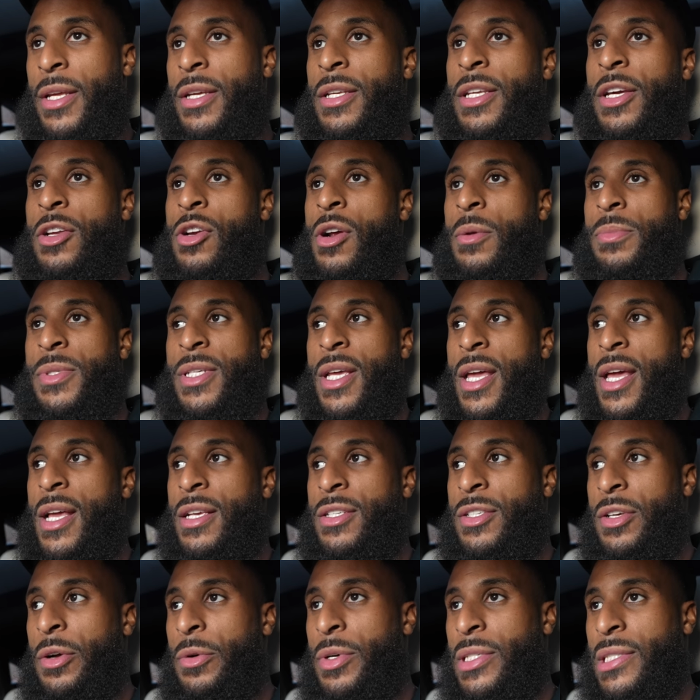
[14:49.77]
You dig what I'm saying?
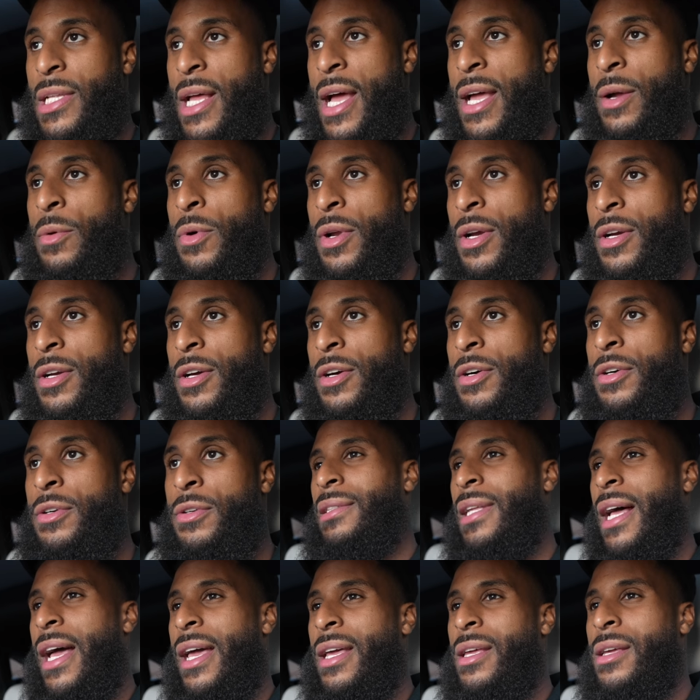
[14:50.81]
So it's like one of
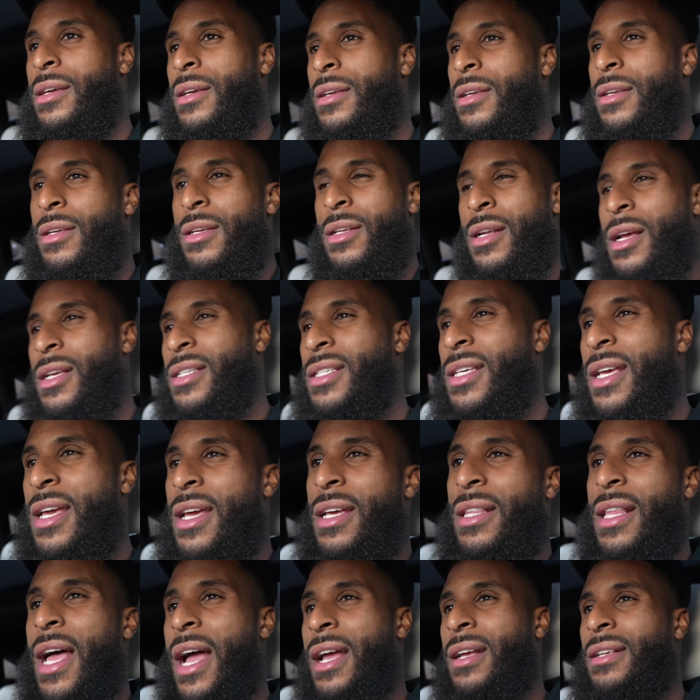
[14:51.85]
those like you know what I'm
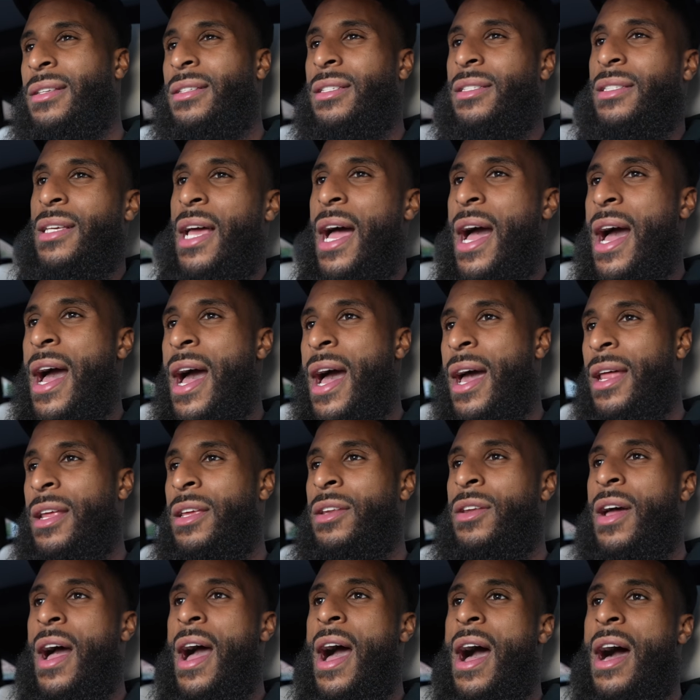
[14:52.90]
saying like side. You
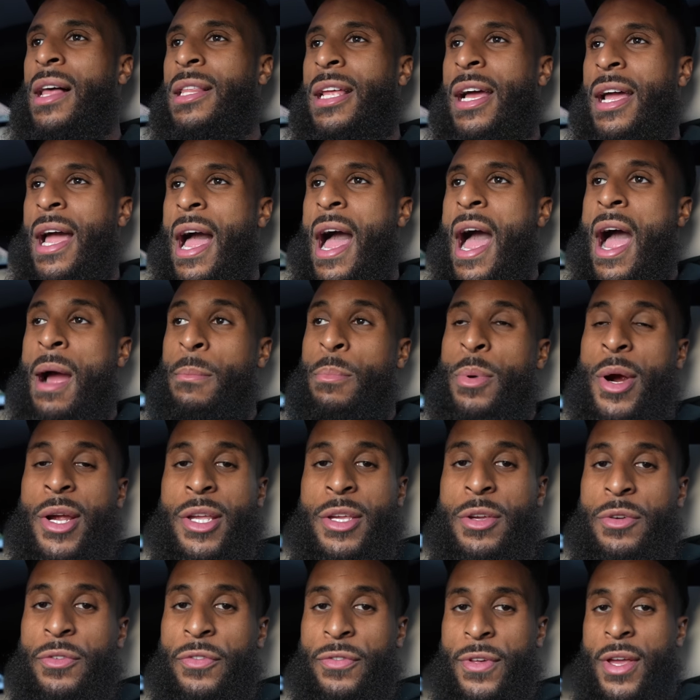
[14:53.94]
know how like I
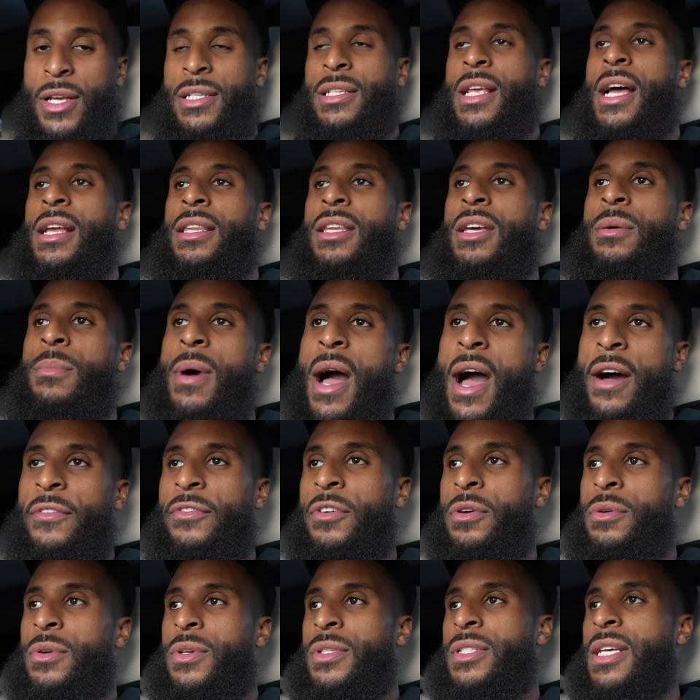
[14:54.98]
break you fix like them
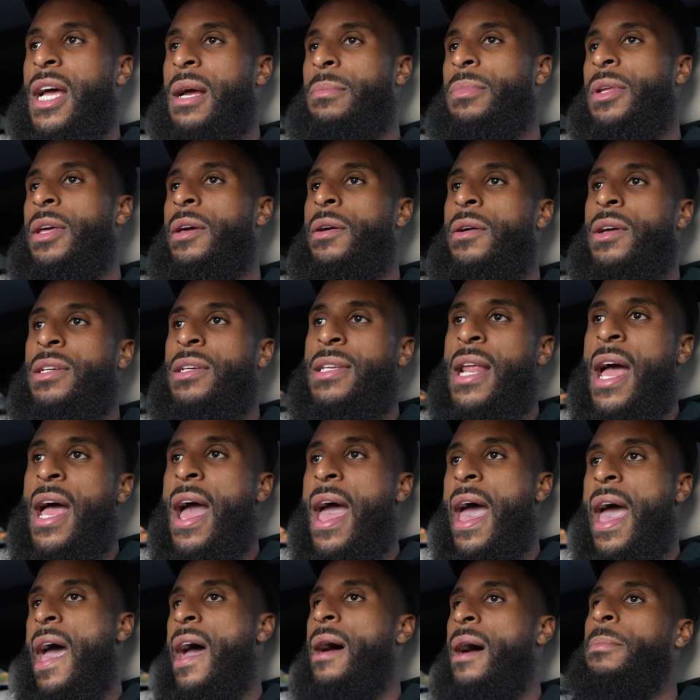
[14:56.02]
iPhones type deal. It's not
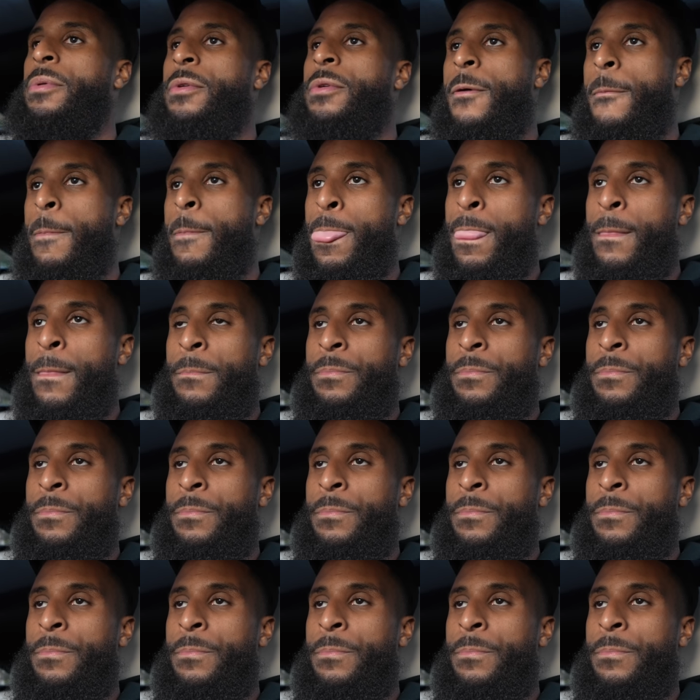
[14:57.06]
Apple.